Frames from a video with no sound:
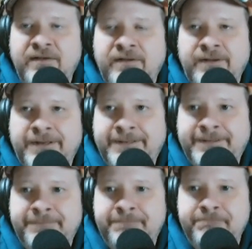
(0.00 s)

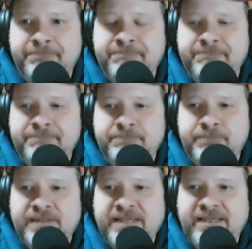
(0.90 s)
Um,
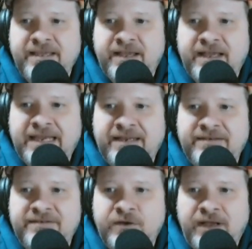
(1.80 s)
yeah,
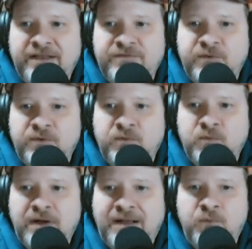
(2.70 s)
and so as for
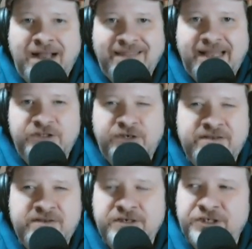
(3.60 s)
why that
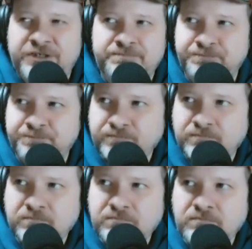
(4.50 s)
transition,
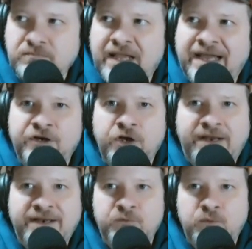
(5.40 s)
I don't know.
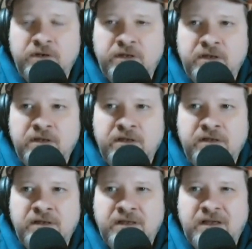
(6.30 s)
I didn't want to.
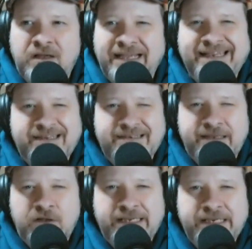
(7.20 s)

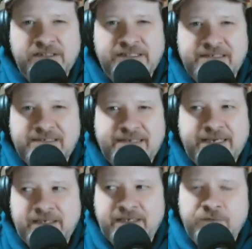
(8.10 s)
ESL, English as a
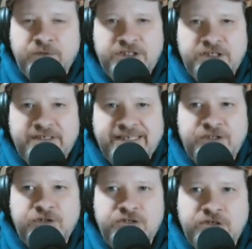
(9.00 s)
second language,
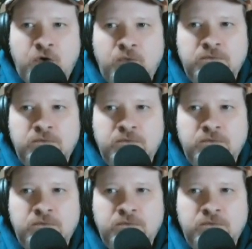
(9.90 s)
teachers don't.